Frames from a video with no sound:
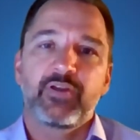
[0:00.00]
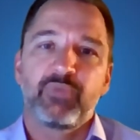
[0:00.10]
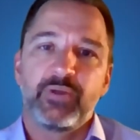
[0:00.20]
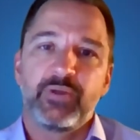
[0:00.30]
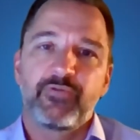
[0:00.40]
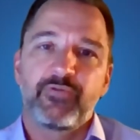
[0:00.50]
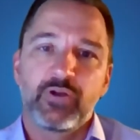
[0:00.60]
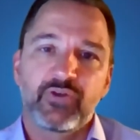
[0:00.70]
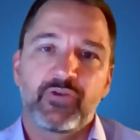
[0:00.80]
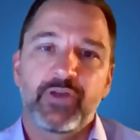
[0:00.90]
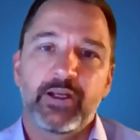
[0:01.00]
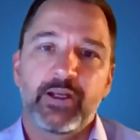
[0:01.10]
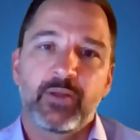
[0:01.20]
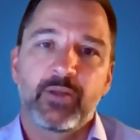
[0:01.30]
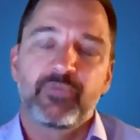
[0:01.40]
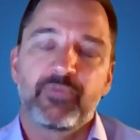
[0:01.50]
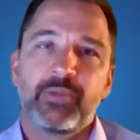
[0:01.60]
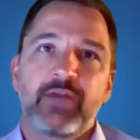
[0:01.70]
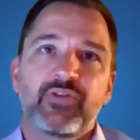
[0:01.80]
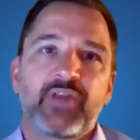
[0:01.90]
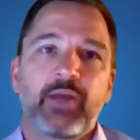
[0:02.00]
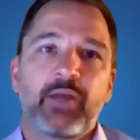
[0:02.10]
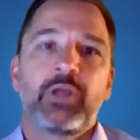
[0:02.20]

if we focus on outcomes from the outset,